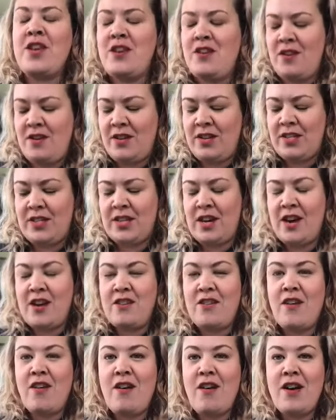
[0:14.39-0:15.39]
signed
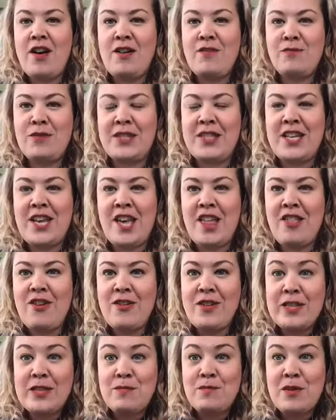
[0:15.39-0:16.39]
on, and we'll say hello to
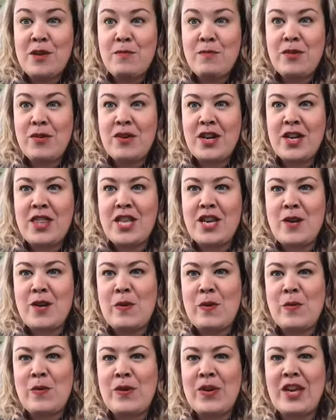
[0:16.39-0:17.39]
some people, and then we
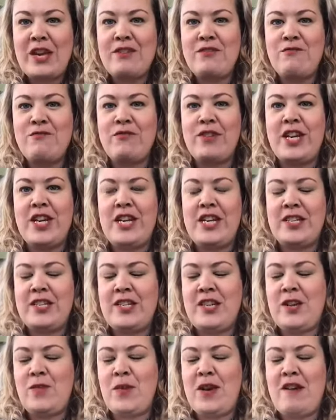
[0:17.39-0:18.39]
will get reading.
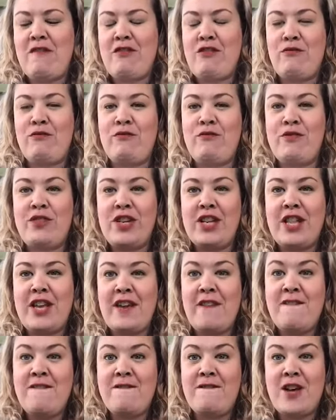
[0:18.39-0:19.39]
Today we have a really
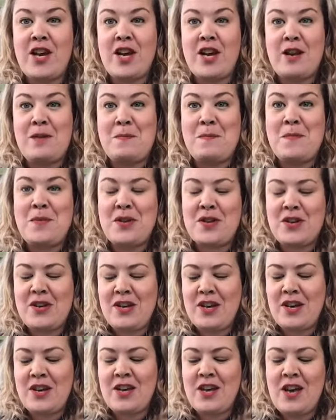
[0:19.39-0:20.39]
fun
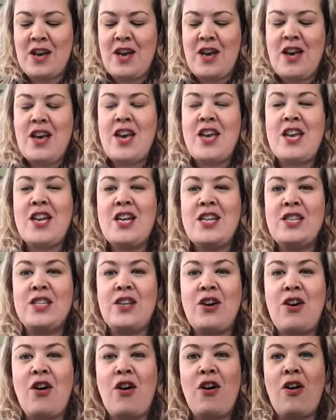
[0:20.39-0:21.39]
book. It is
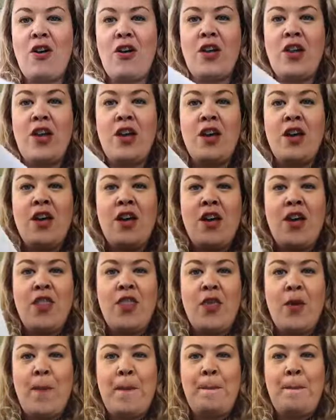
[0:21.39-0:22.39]
called
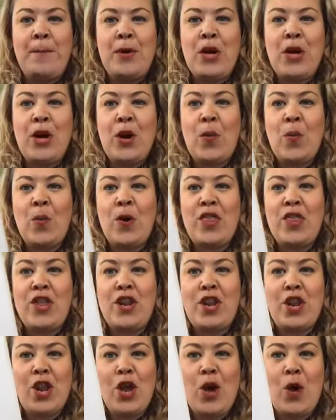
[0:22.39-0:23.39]
The Book with
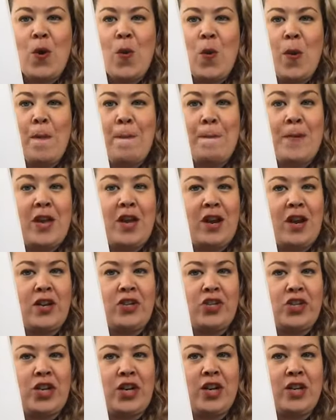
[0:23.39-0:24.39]
No
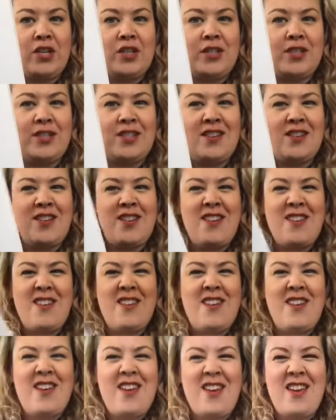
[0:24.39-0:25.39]
Pictures.
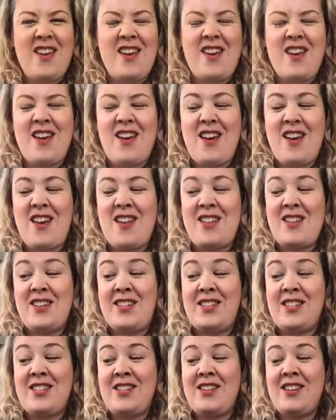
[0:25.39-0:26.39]
And
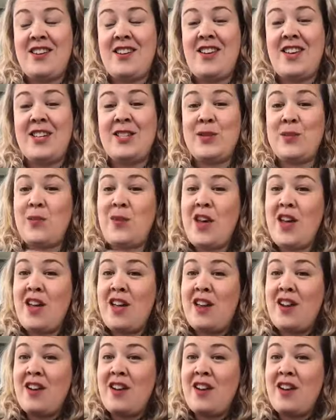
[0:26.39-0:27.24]
guess what?